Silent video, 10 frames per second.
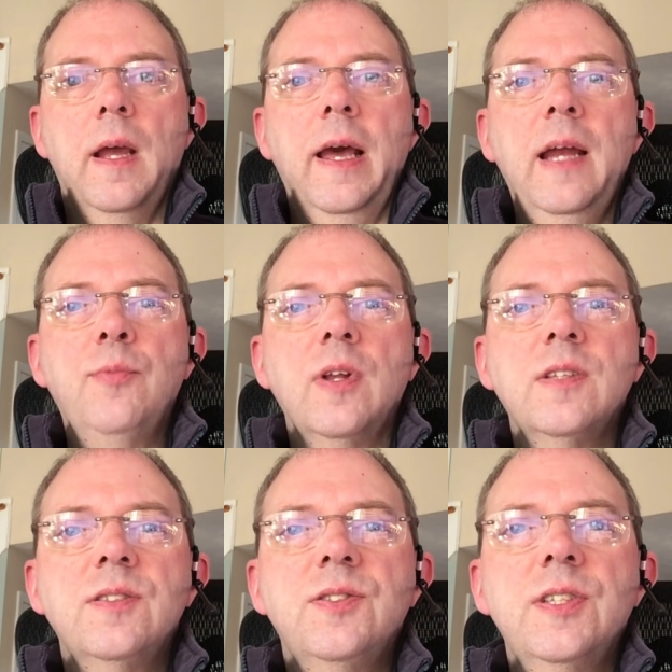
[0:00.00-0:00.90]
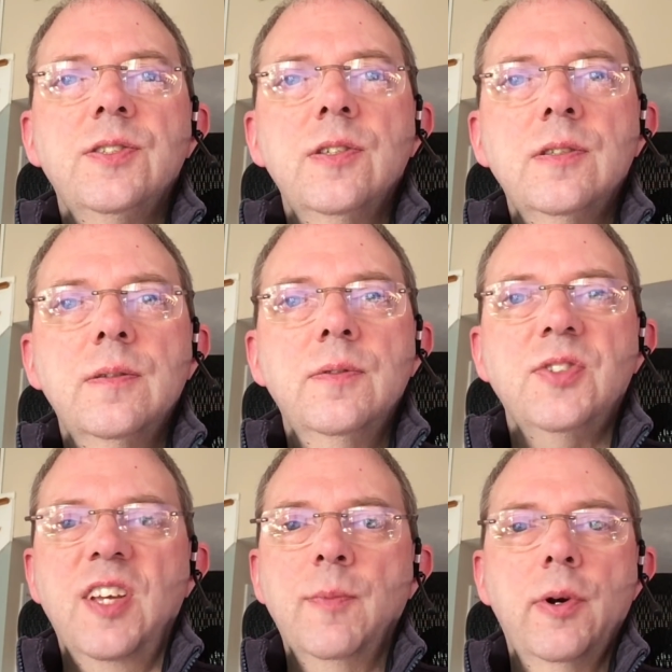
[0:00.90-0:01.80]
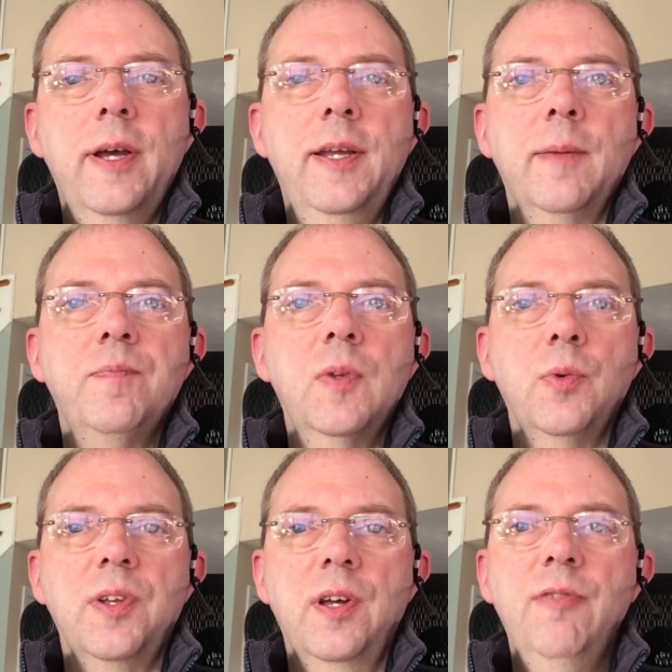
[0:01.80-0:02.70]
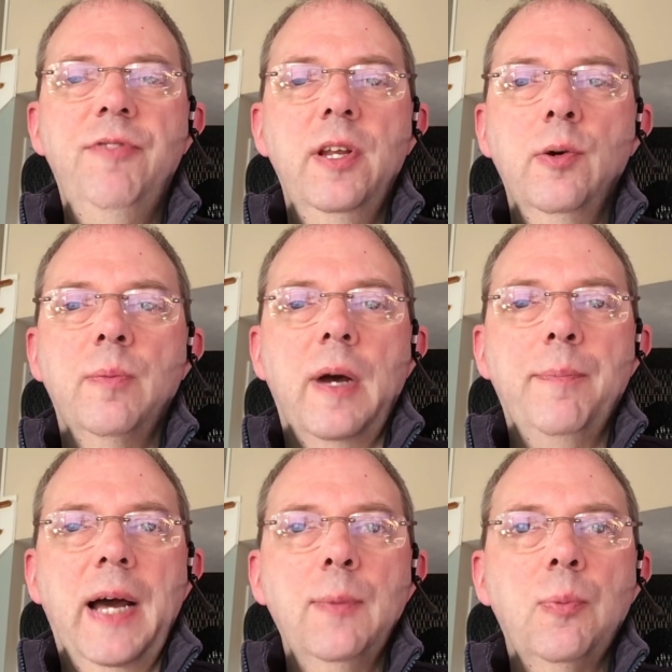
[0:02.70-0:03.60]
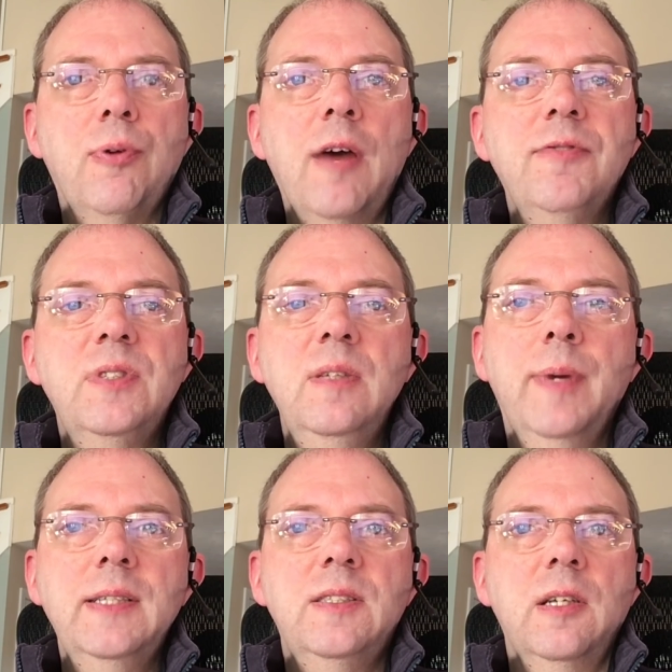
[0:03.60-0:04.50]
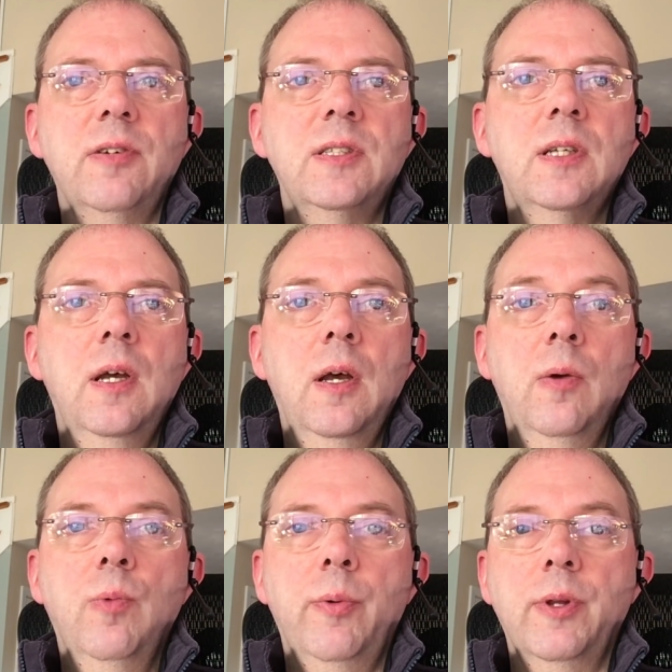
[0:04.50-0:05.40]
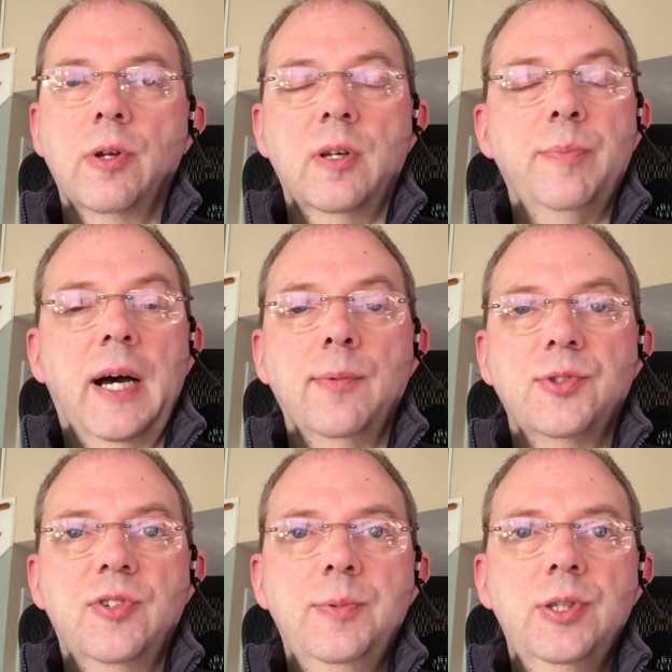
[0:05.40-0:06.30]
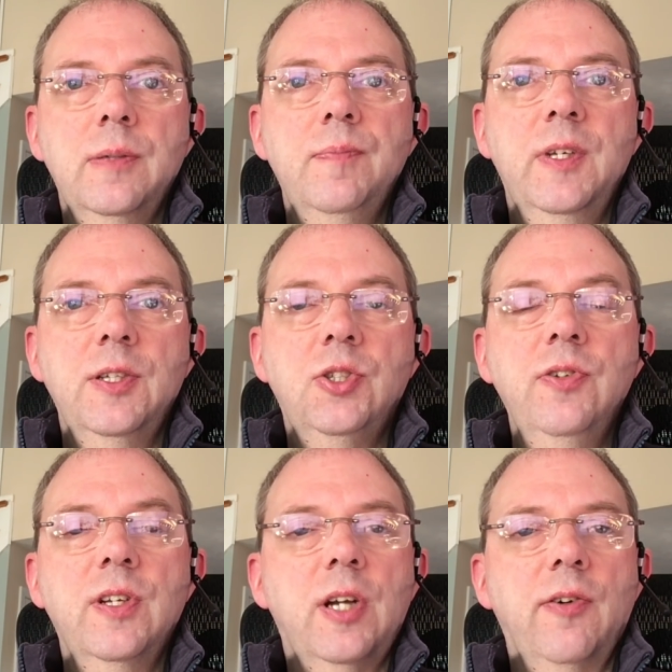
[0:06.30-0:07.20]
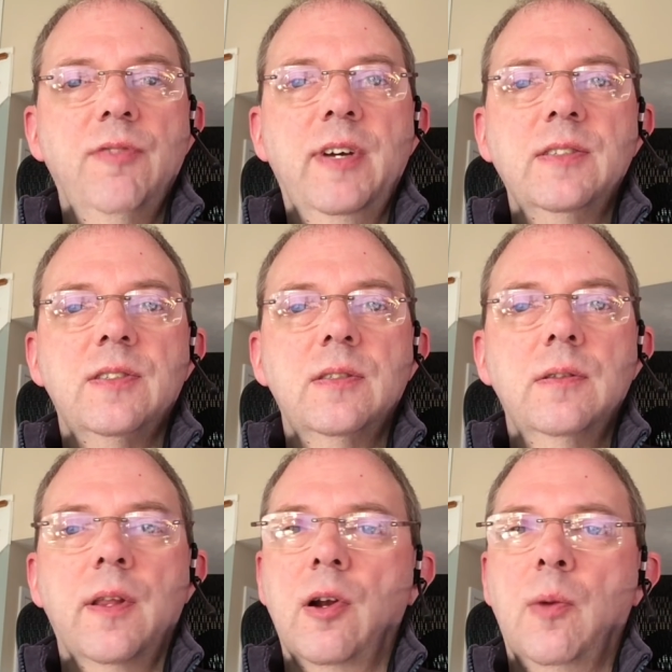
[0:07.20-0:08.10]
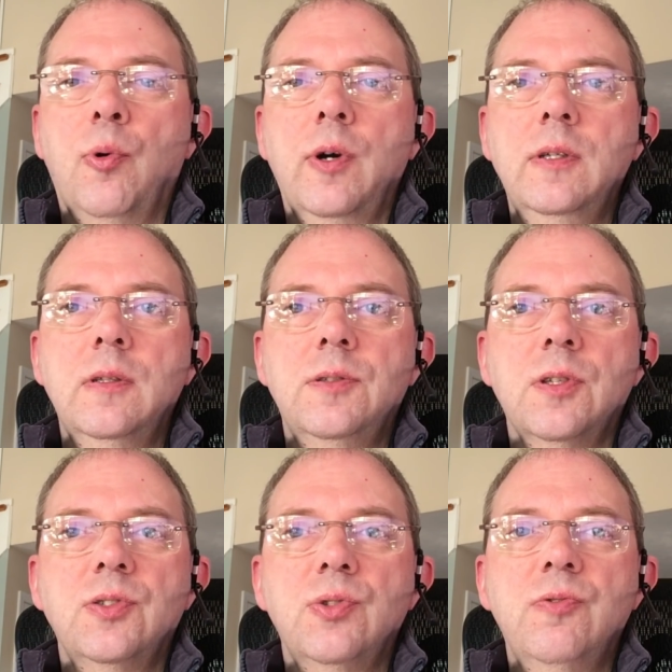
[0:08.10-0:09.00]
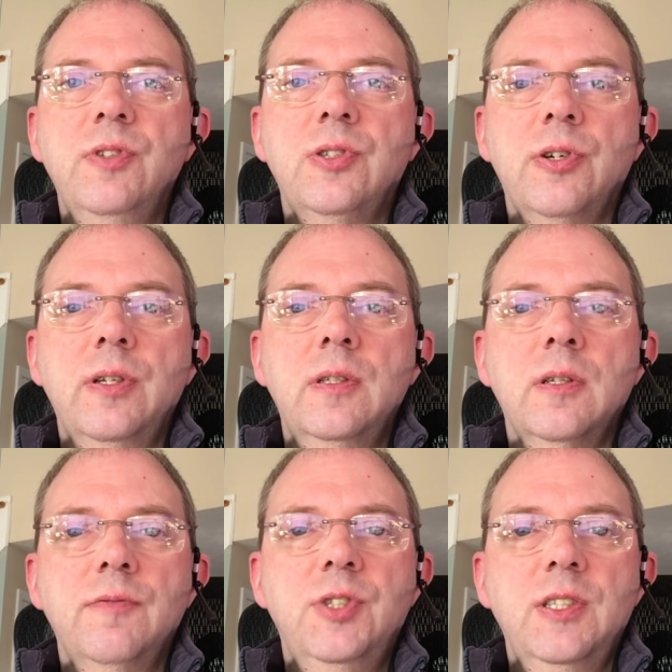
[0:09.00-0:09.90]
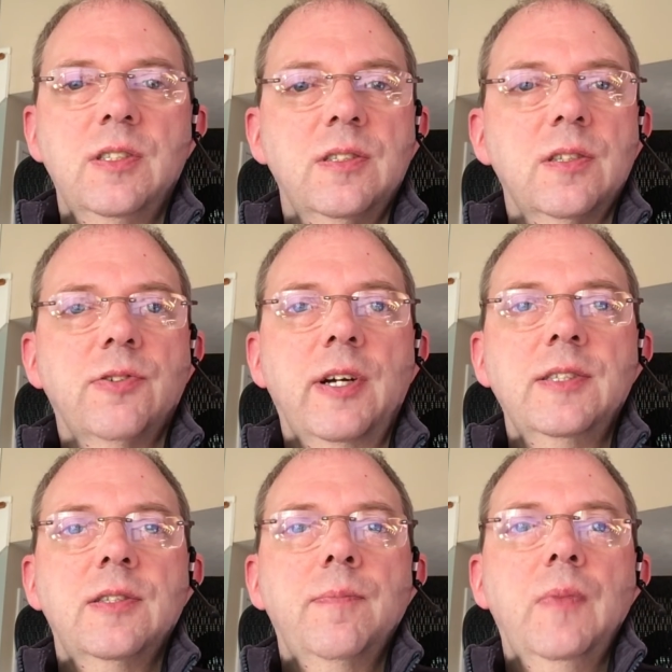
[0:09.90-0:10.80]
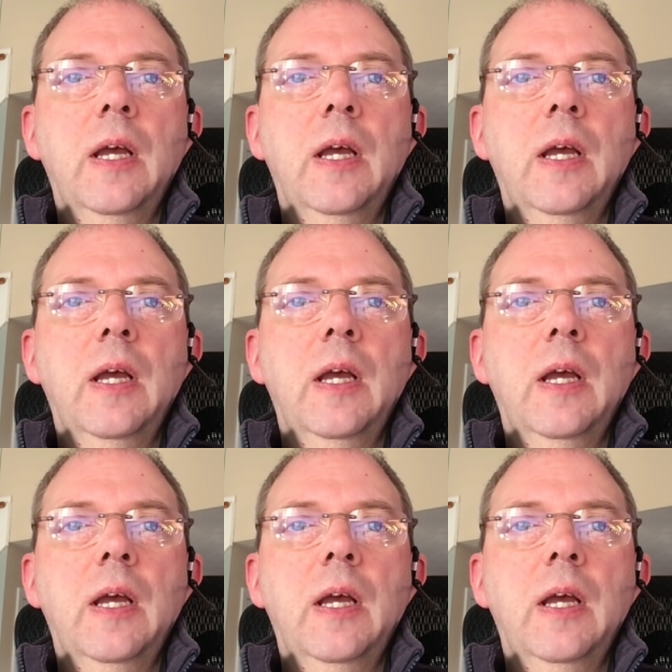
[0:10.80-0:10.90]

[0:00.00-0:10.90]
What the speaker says: Hey brothers and sisters, Steve Monette here with another video in my Bible Prophecy Bites series where we look at Bible scripture, history, and current events that all point to the soon return of Jesus the Christ.